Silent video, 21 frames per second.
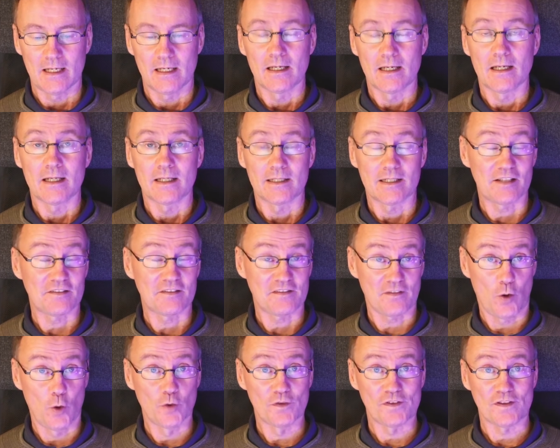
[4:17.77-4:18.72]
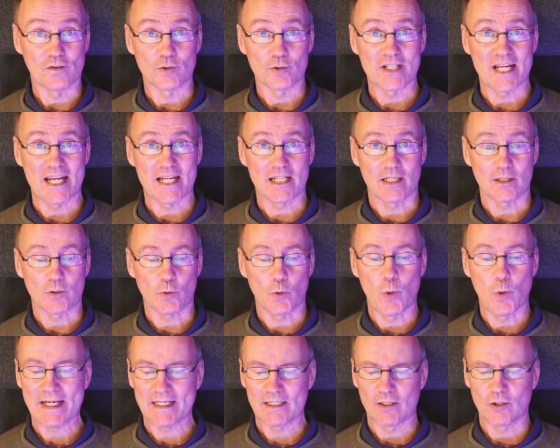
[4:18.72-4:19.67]
Let's also take a quick
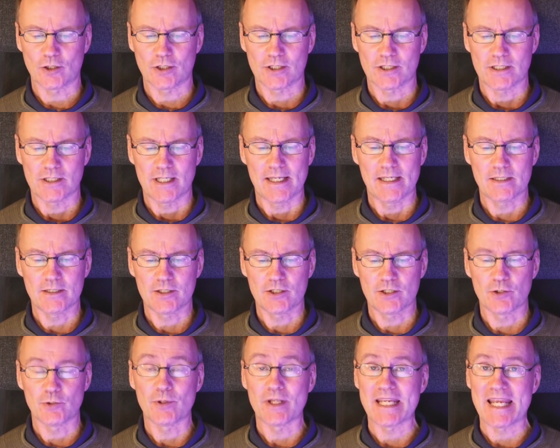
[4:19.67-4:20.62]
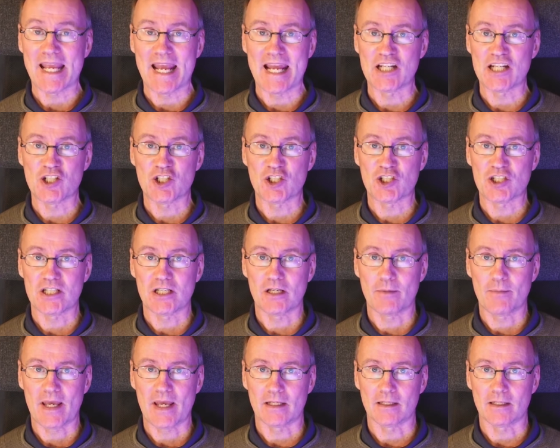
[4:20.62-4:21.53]
look into the HTML